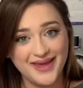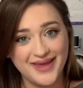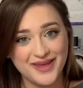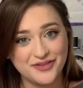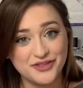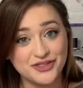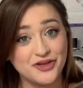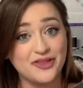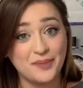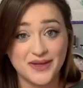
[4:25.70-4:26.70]
If you just heard
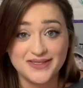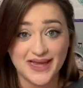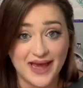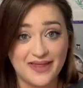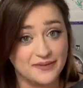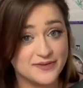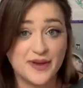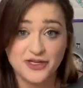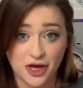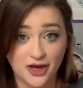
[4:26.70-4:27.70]
that big sigh, that was my
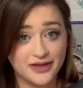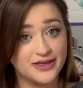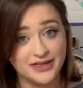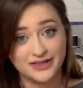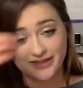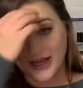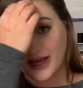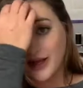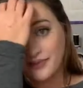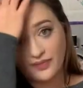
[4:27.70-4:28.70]
dog. He is
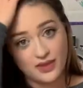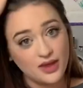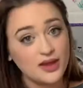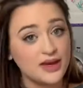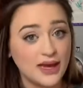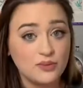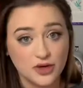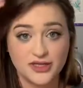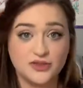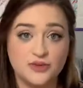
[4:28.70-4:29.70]
not
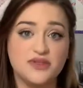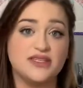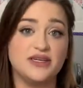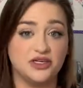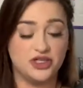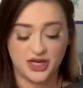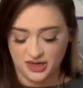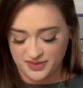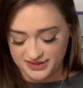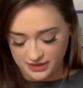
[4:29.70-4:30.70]
impressed with me sitting here talking
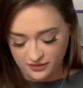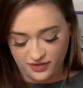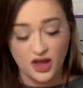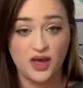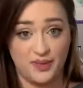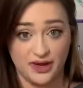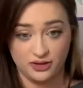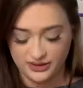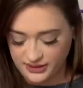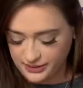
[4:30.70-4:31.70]
to myself, apparently.